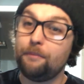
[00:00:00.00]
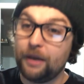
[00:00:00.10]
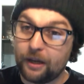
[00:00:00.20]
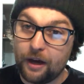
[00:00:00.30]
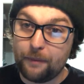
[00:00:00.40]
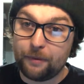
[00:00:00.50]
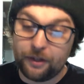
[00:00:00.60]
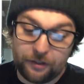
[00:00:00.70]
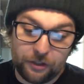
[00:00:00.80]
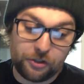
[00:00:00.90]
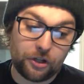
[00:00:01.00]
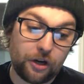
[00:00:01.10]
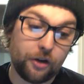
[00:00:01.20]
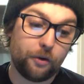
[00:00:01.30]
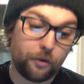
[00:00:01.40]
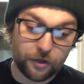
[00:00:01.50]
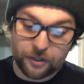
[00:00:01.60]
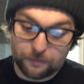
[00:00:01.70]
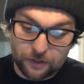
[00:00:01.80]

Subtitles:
pick up a t-shirt or some